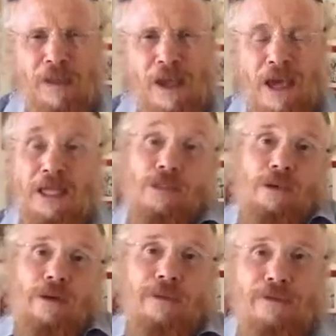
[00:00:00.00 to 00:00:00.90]
And the guy says,
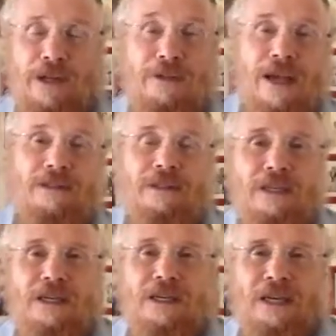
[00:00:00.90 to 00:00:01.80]
well, I've never done
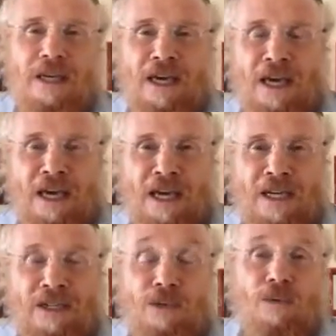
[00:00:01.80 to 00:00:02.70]

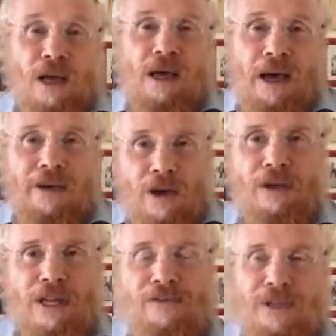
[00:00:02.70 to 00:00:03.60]
that. He said, well, I know
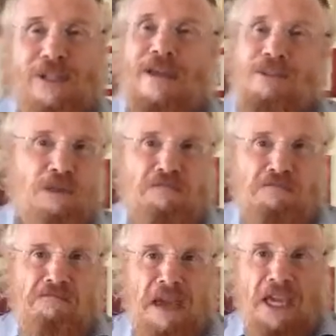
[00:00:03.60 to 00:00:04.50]
you never did that. Just
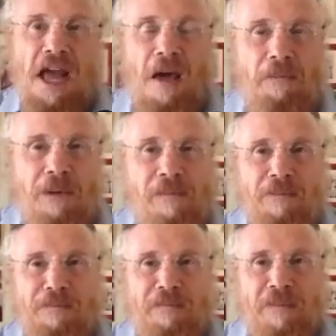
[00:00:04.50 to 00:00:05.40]
make it up.
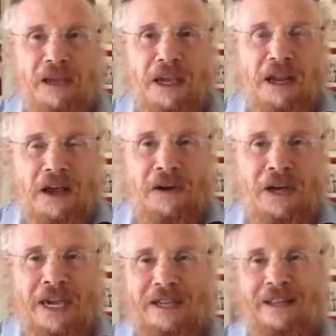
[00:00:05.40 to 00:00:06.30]

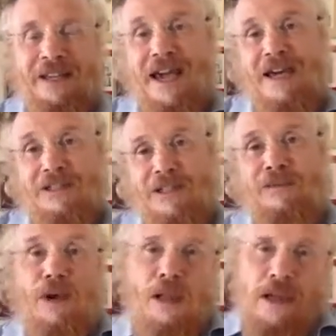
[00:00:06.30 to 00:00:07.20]
And the guy said,
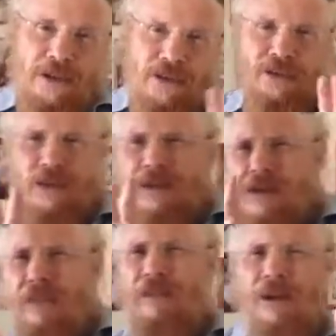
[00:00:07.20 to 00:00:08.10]
well, I see
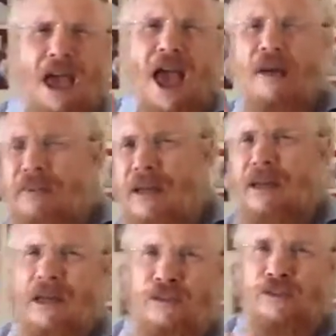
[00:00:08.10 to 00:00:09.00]
something
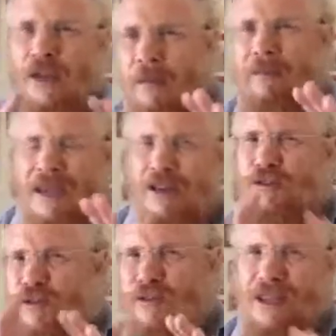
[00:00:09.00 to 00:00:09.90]
happening, some
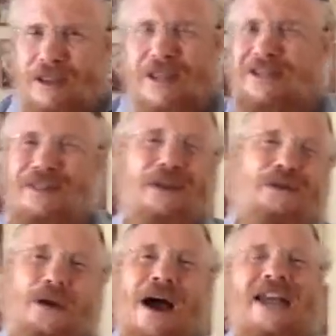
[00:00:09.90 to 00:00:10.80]
interesting thing. No.